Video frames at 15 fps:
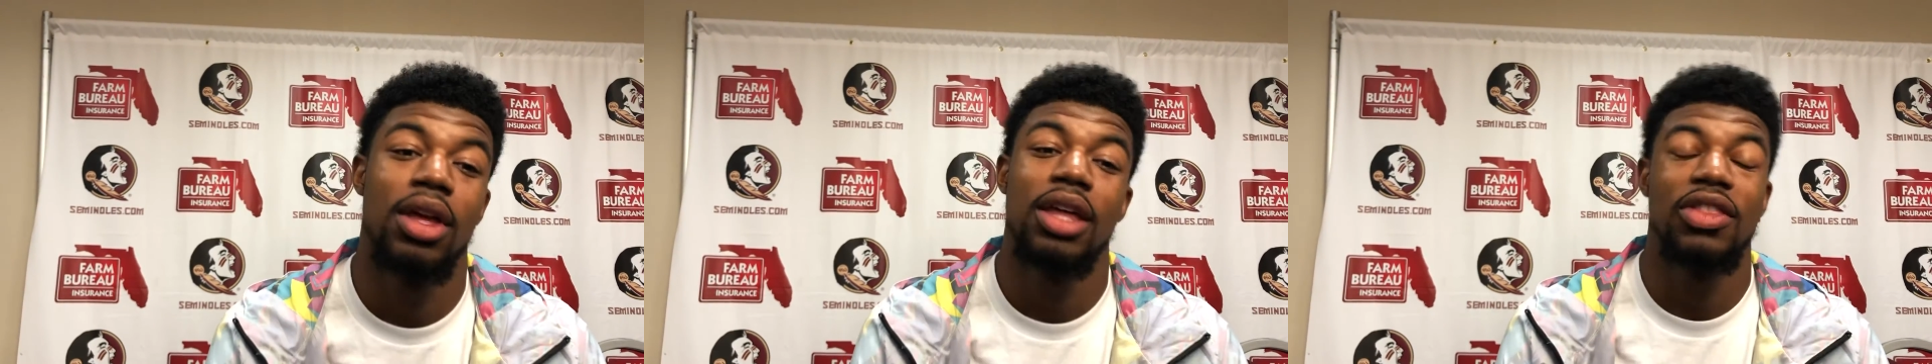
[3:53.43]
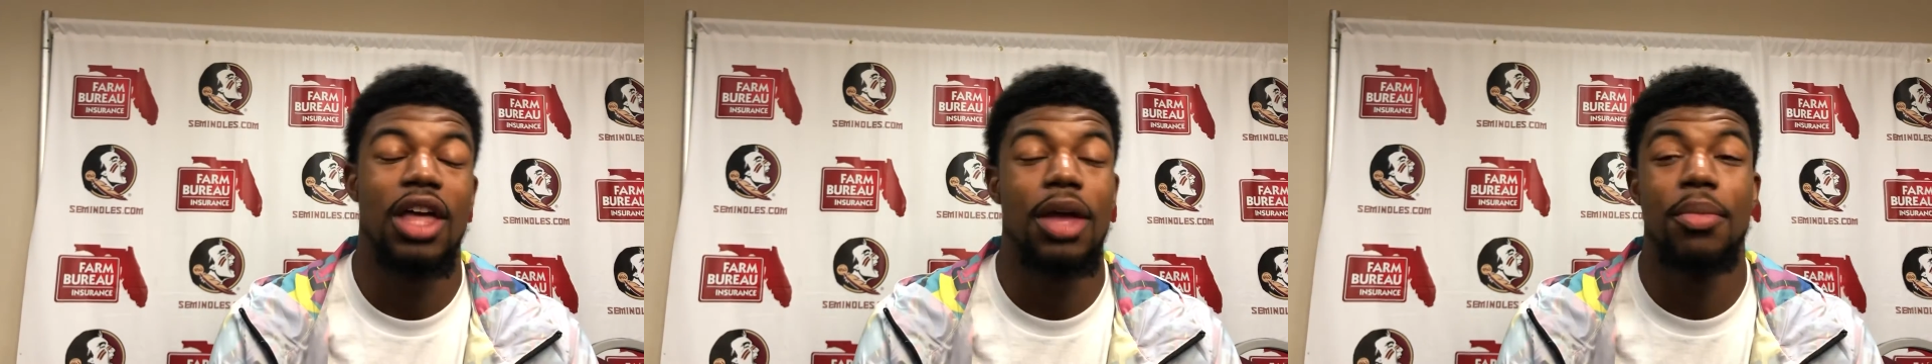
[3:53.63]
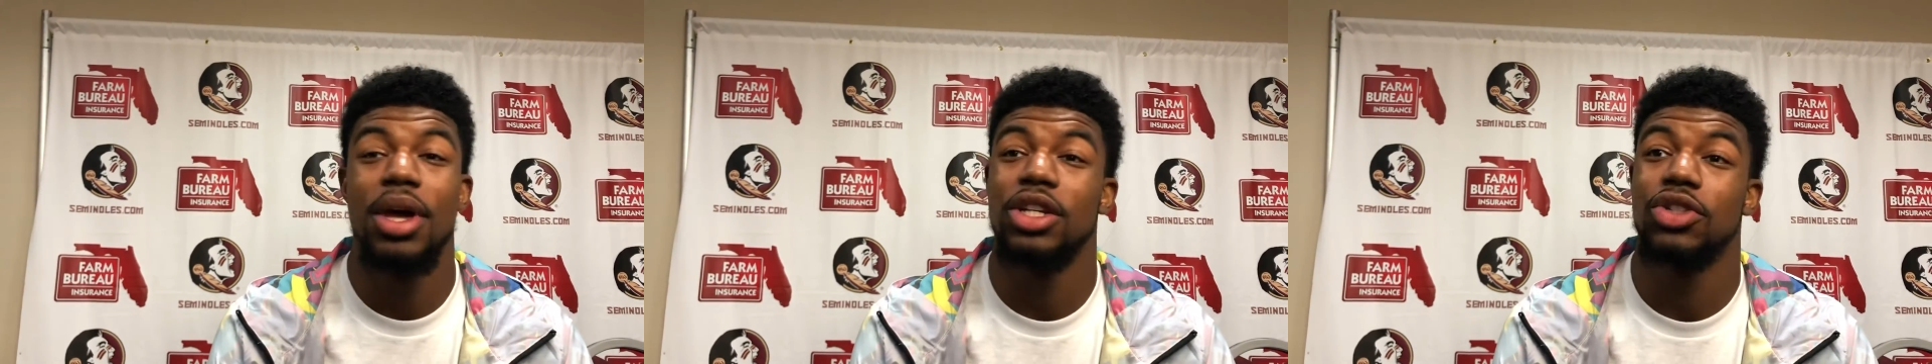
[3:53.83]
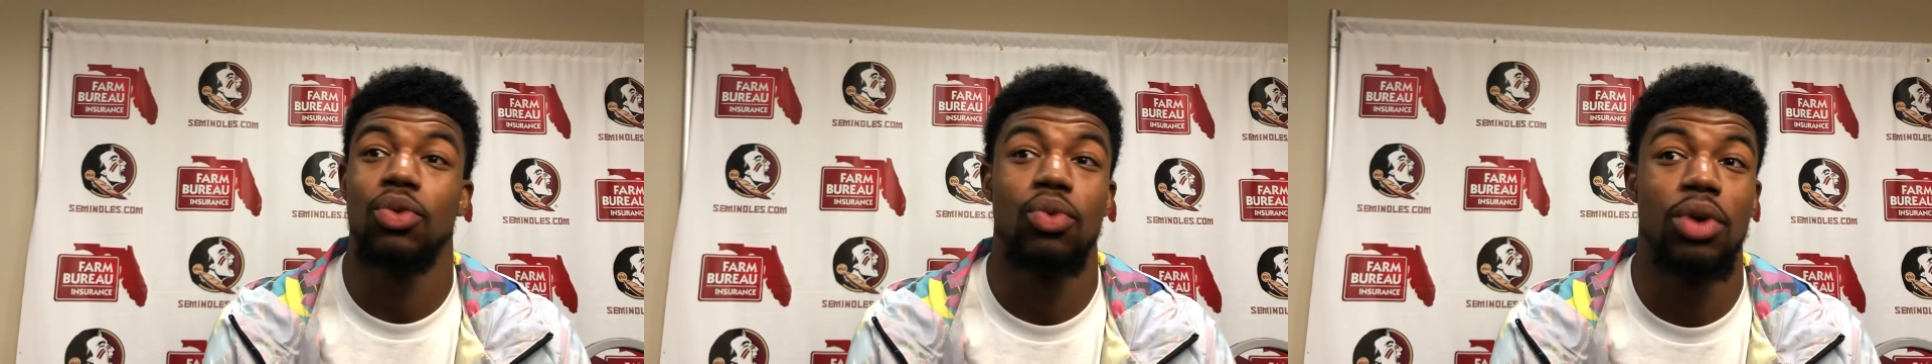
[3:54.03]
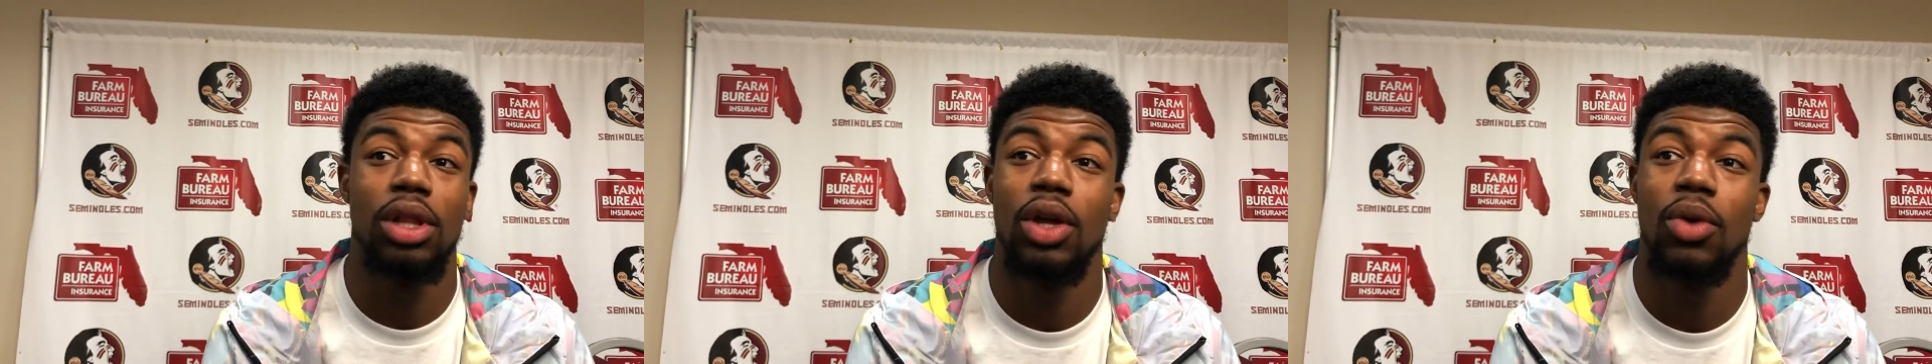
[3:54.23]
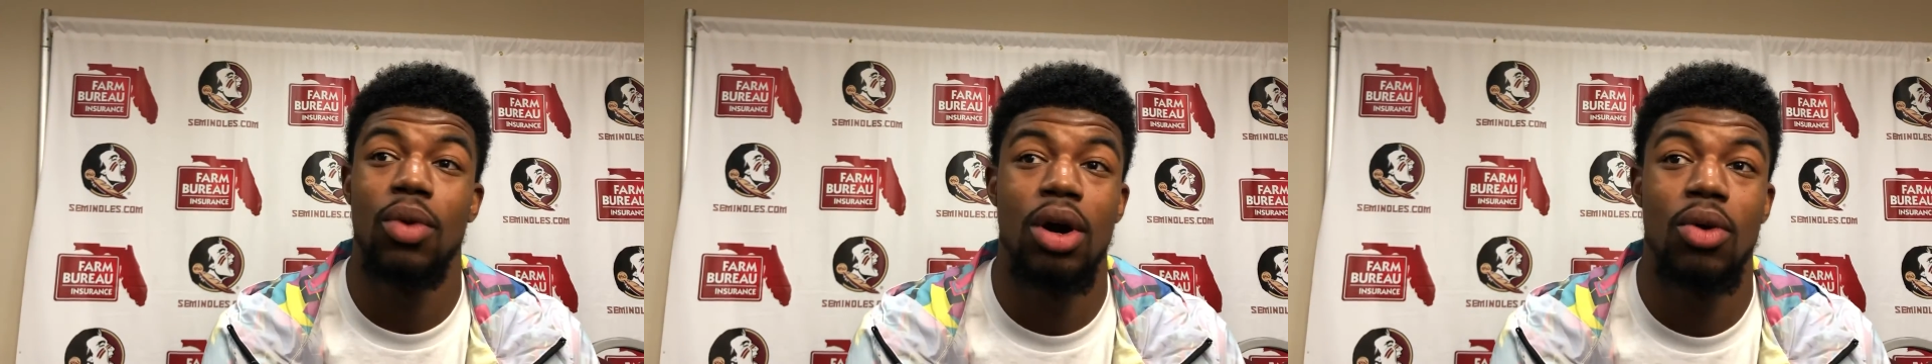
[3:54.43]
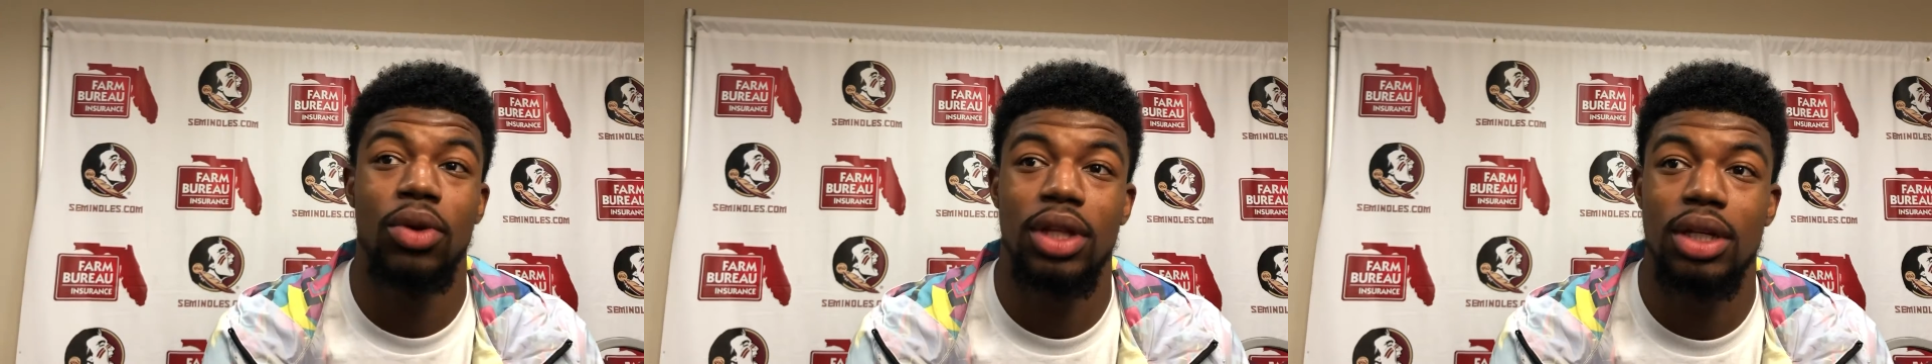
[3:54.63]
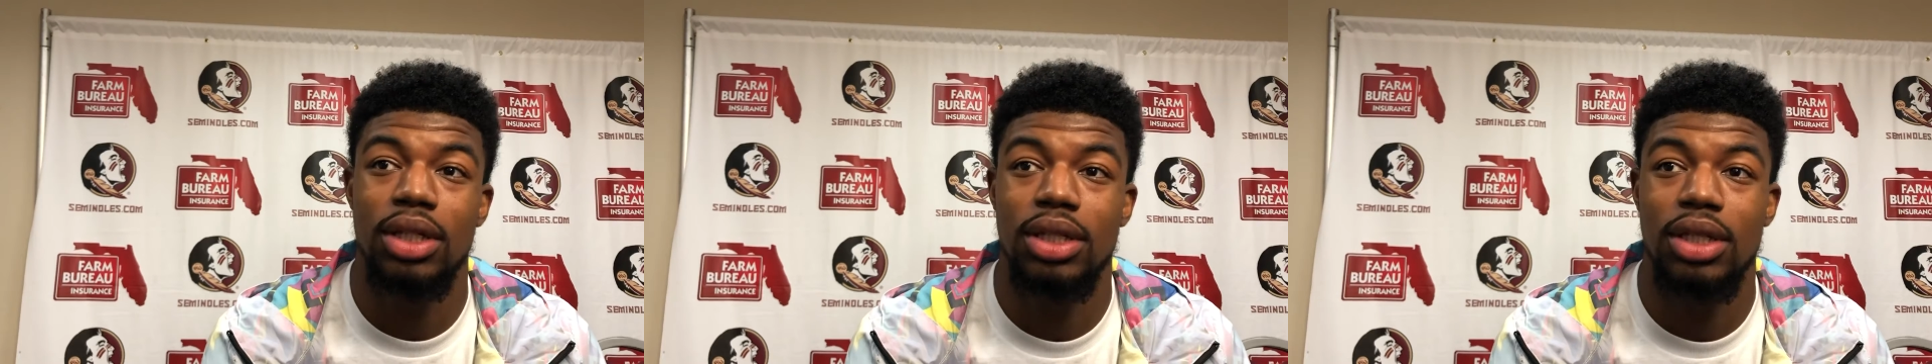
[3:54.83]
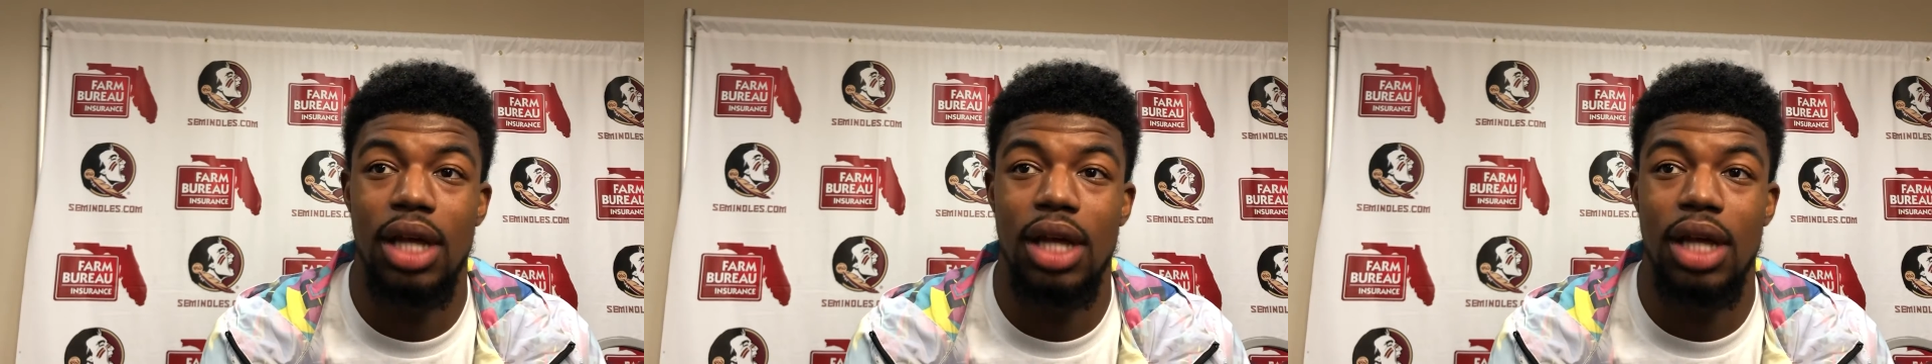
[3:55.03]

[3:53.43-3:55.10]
They meshed really well with us.